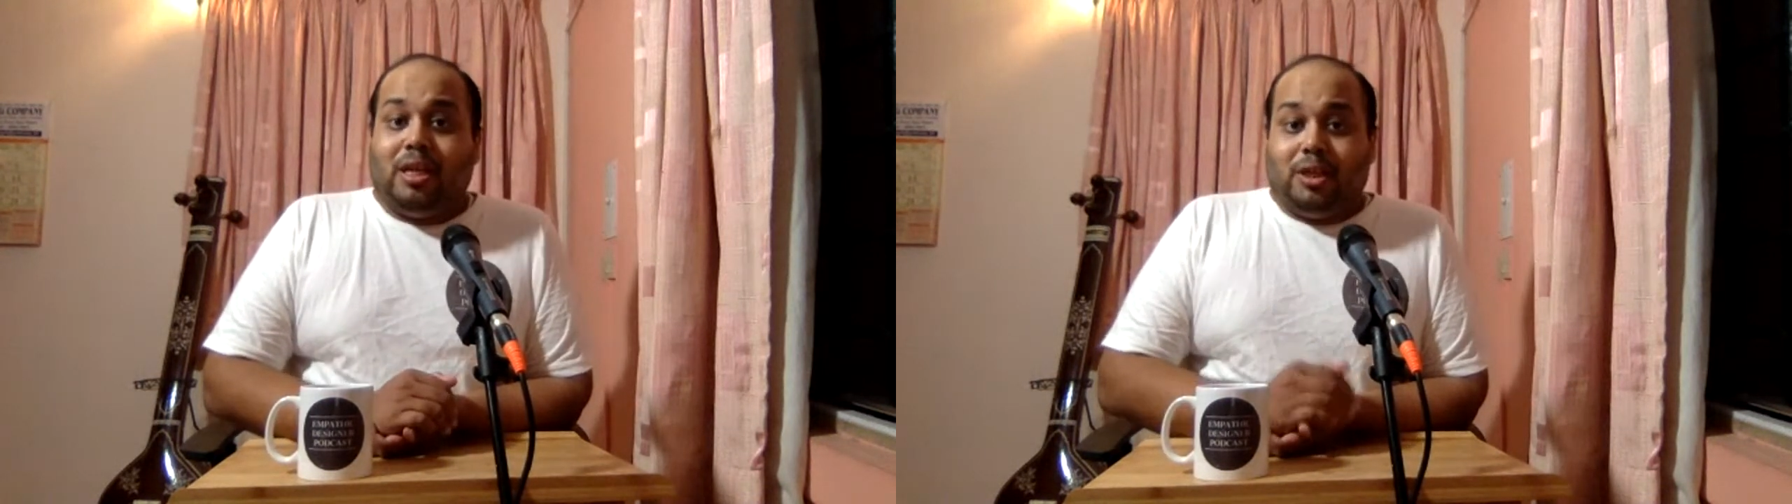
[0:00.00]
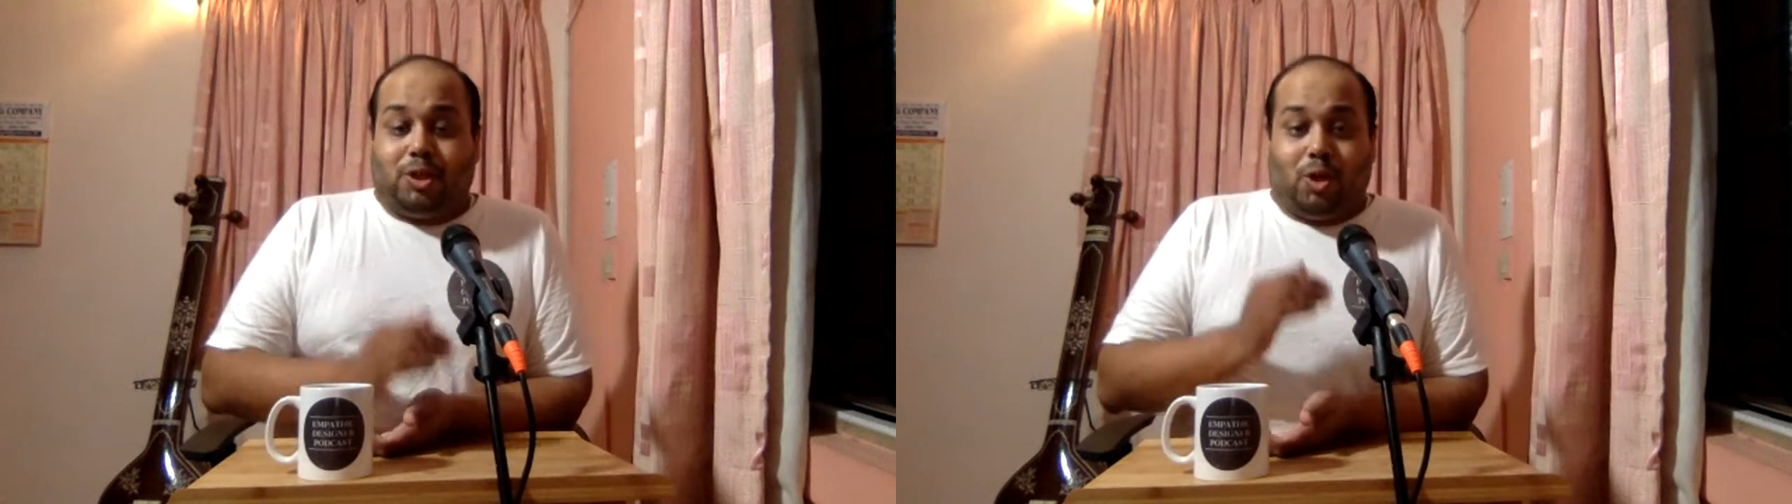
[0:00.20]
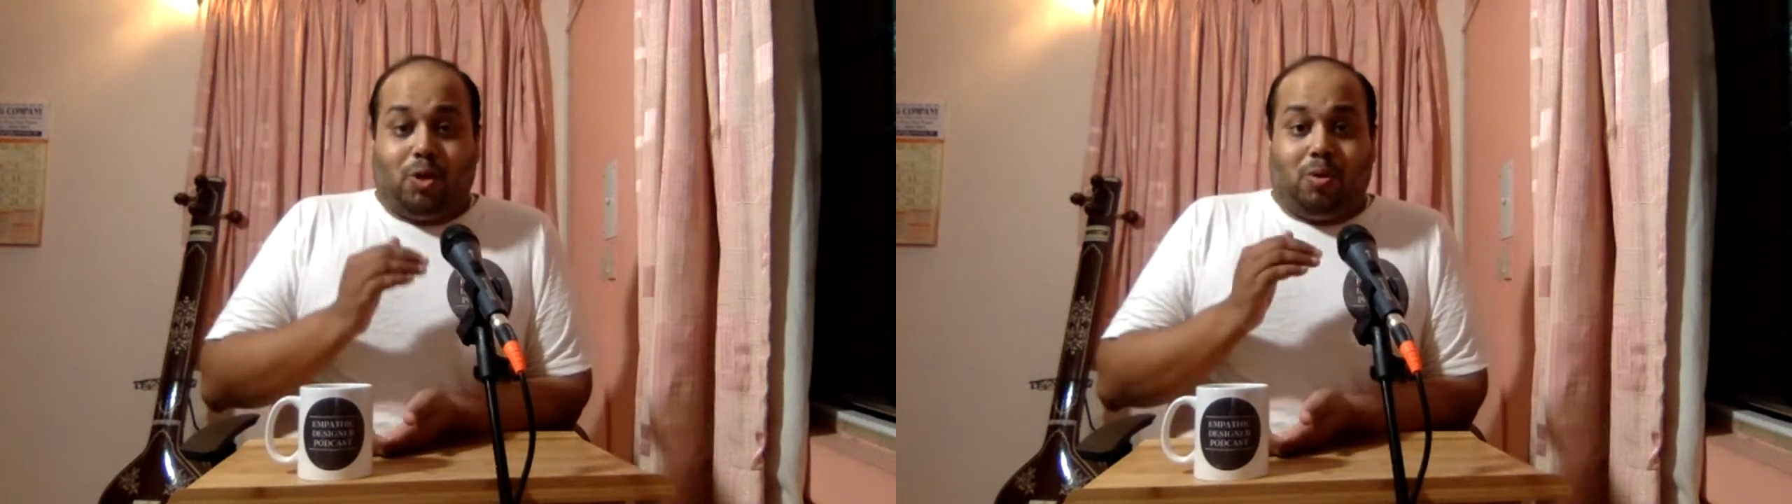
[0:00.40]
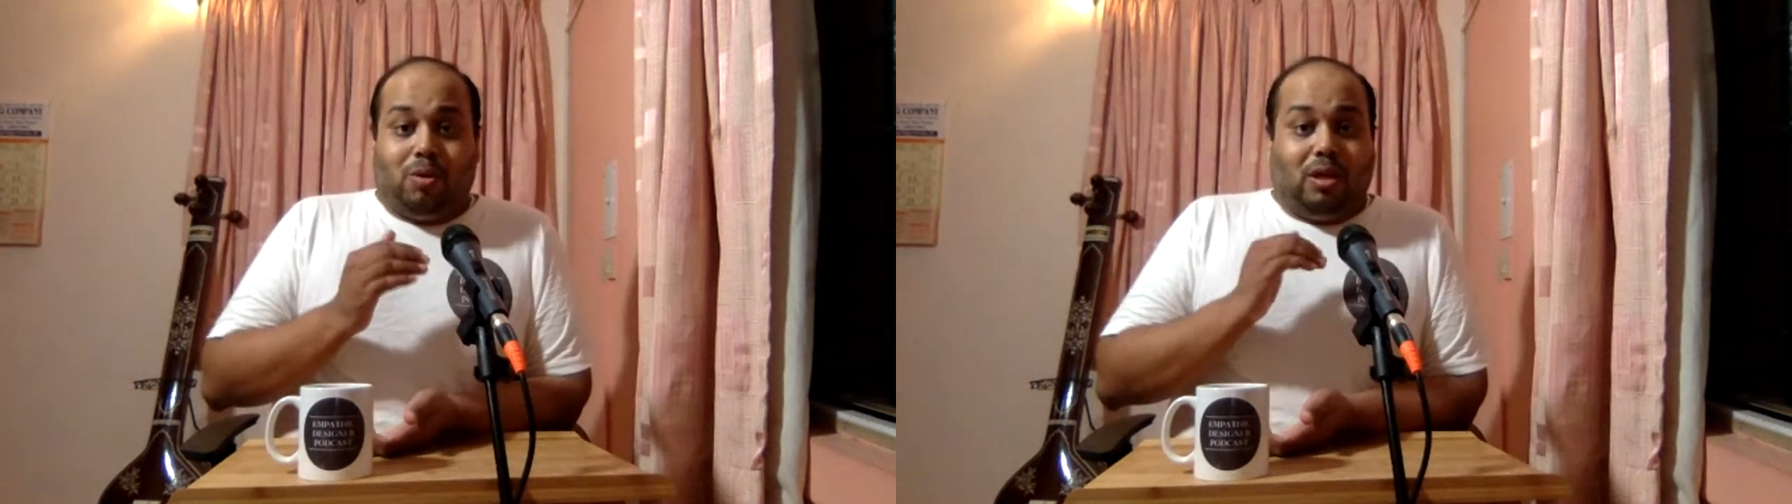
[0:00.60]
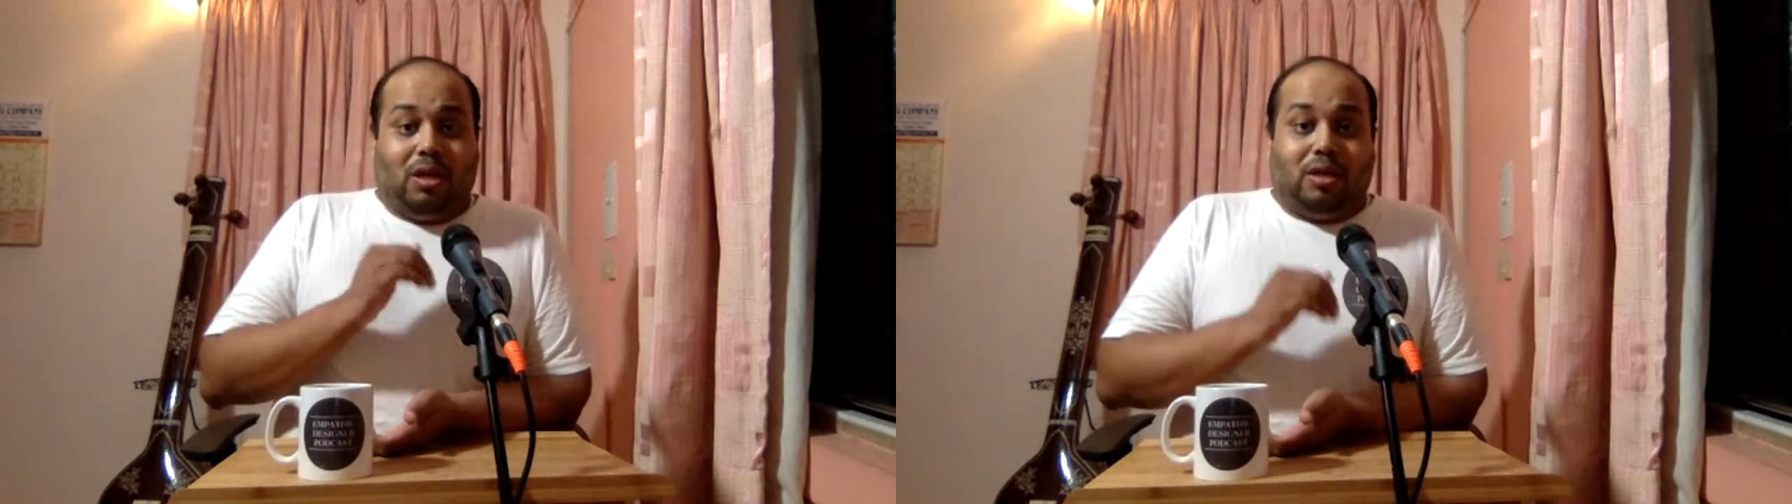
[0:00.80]
So
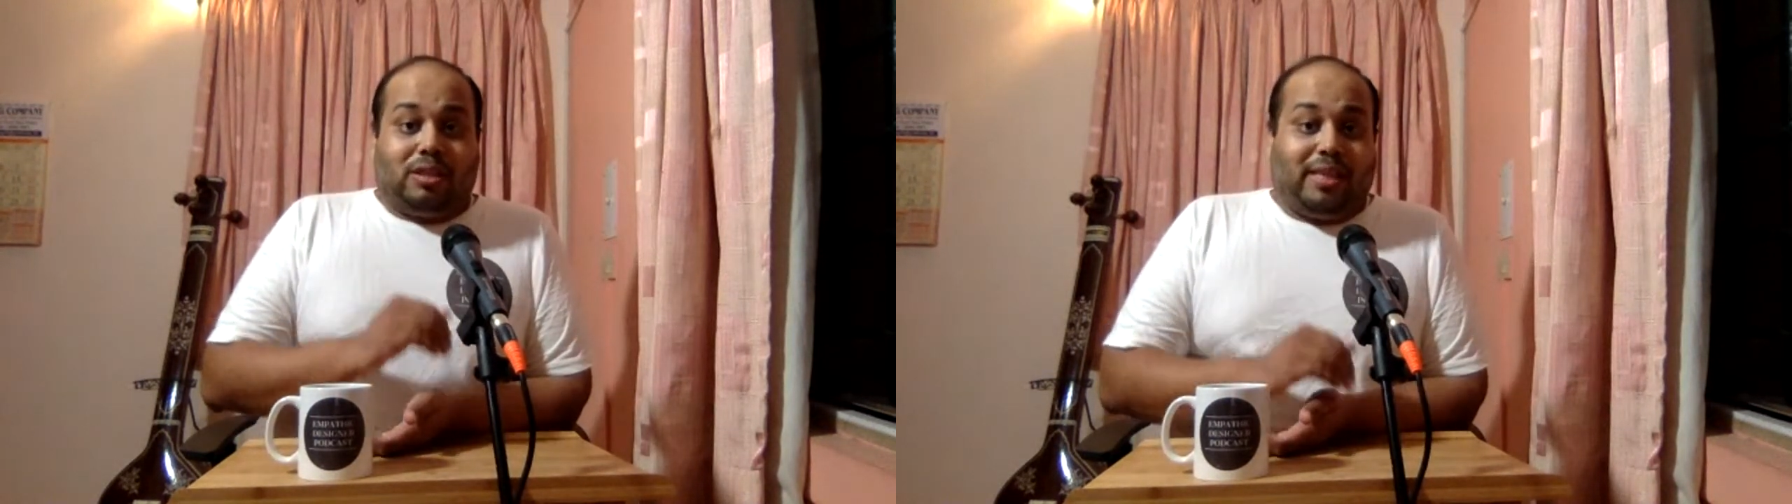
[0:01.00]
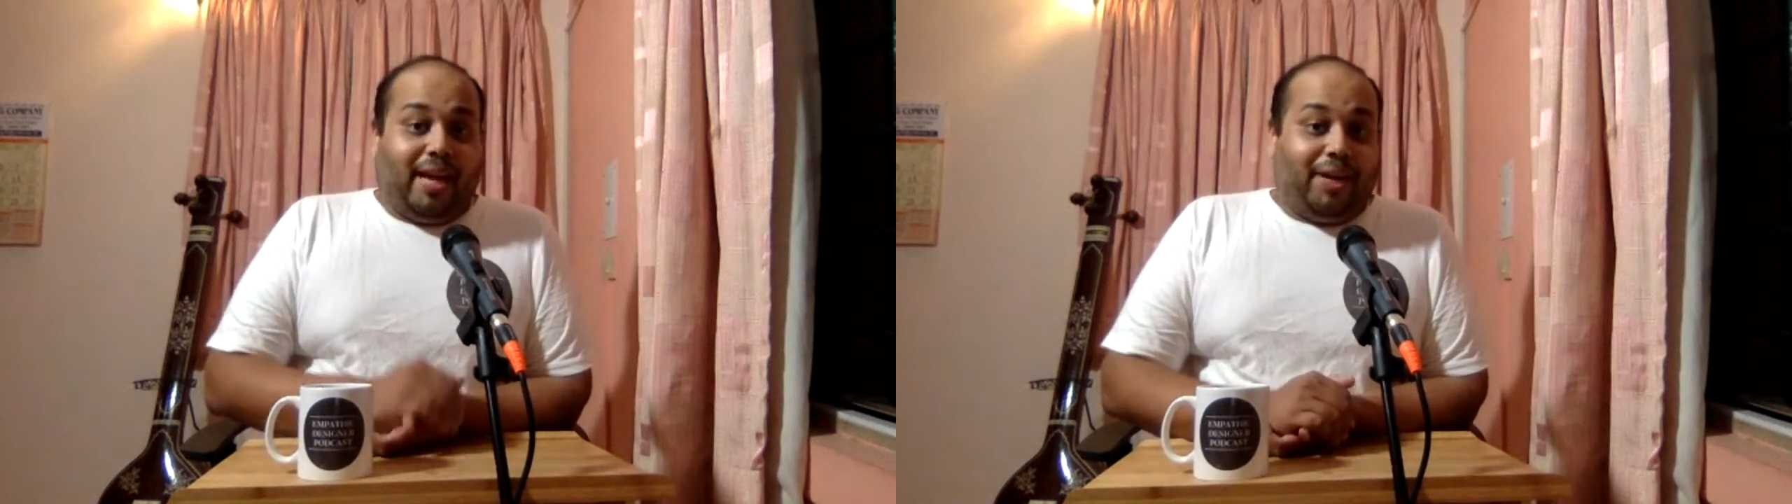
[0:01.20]
stay